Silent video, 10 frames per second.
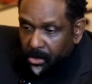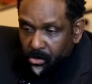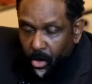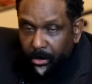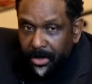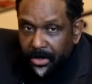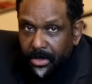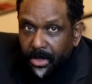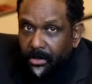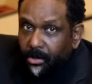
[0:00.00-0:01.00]

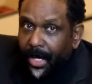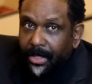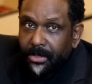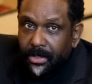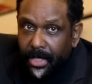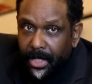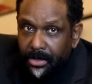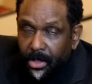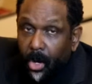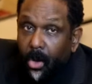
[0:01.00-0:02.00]
Romans, the writer
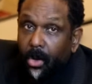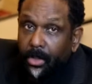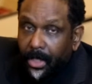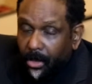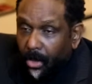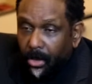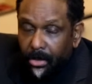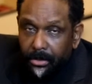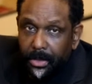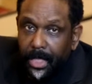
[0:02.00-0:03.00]
says that all that
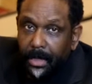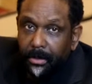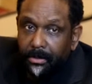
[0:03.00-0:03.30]
call on the name